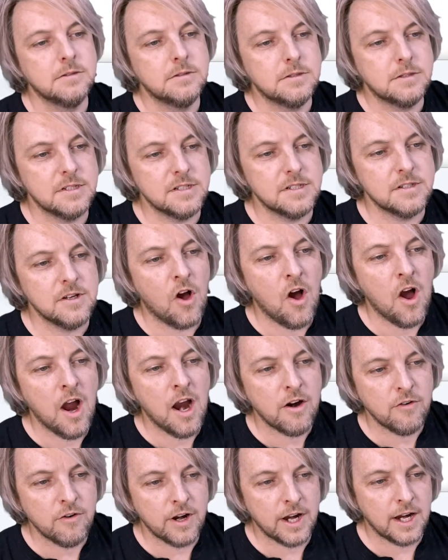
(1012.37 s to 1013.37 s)

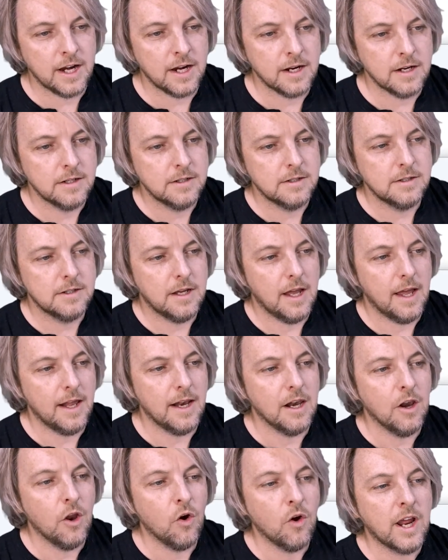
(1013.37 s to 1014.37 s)
desiring,
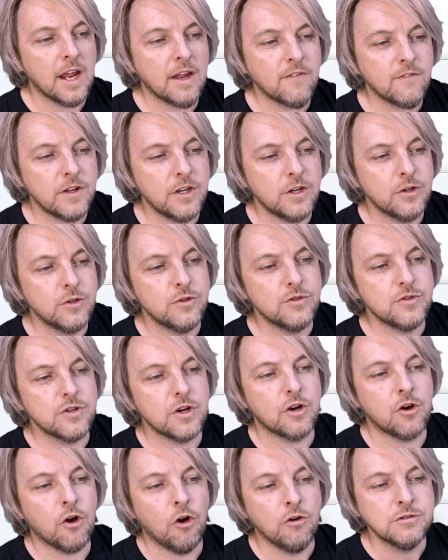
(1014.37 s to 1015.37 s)
and longing for
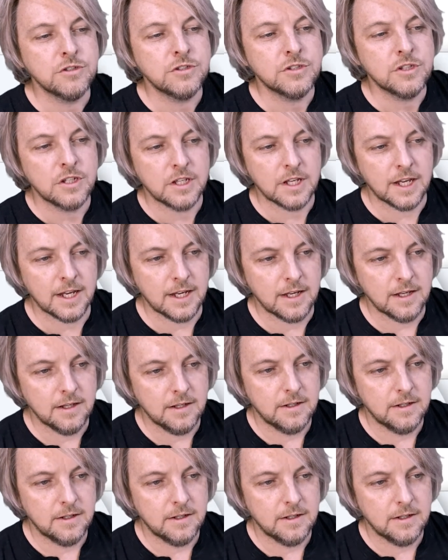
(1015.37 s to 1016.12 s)
Yahusha constantly